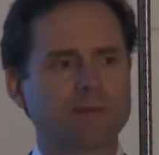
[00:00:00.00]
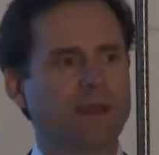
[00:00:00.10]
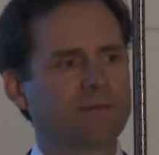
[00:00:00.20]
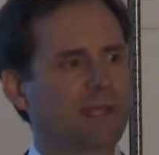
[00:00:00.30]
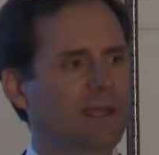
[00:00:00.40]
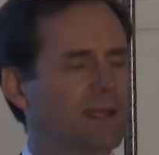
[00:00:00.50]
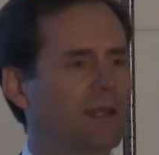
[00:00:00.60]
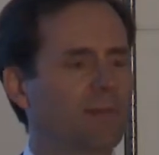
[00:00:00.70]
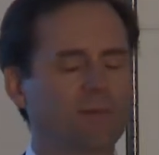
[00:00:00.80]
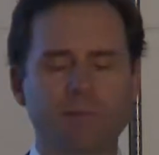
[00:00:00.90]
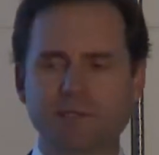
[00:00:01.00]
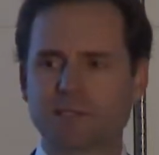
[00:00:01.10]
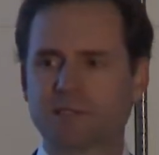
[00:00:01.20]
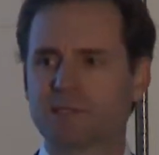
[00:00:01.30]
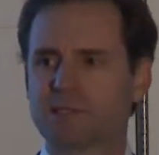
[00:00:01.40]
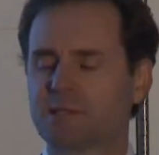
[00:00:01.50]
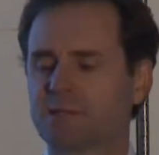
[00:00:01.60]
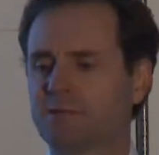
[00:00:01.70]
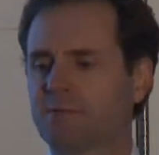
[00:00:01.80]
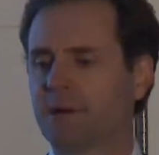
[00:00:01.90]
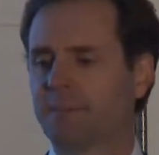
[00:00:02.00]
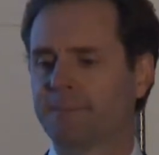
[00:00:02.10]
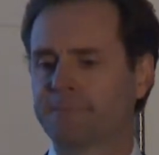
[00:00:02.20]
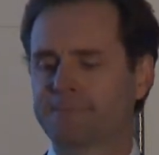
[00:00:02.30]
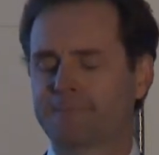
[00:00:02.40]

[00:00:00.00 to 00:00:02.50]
We have taken a number of businesses to